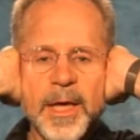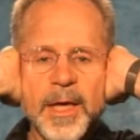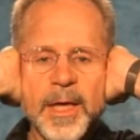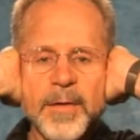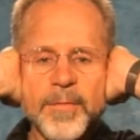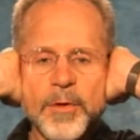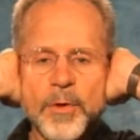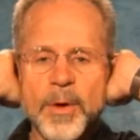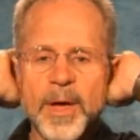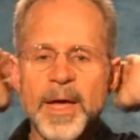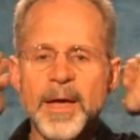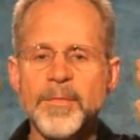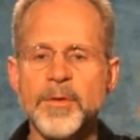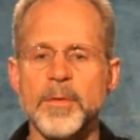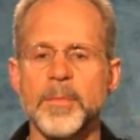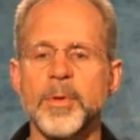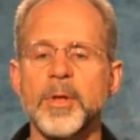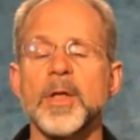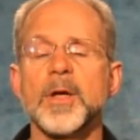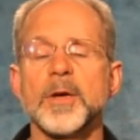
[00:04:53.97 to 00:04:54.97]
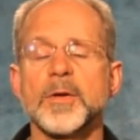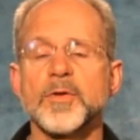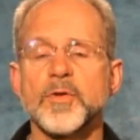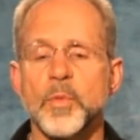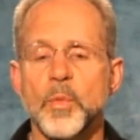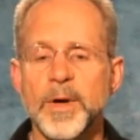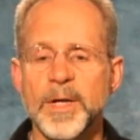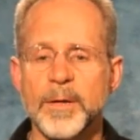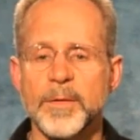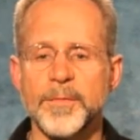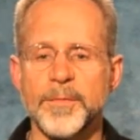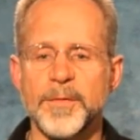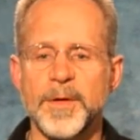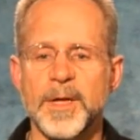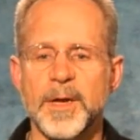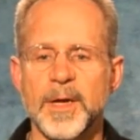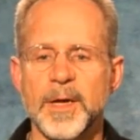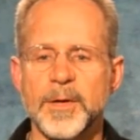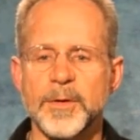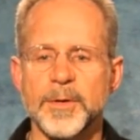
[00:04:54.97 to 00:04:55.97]
If you have your plugs well
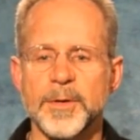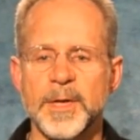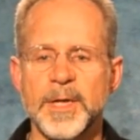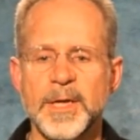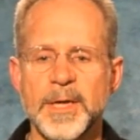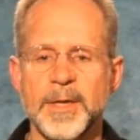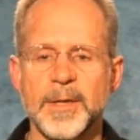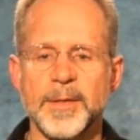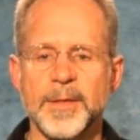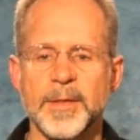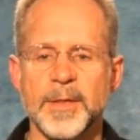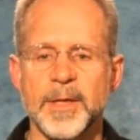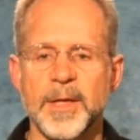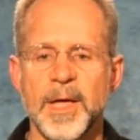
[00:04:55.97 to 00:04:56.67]
fit underneath,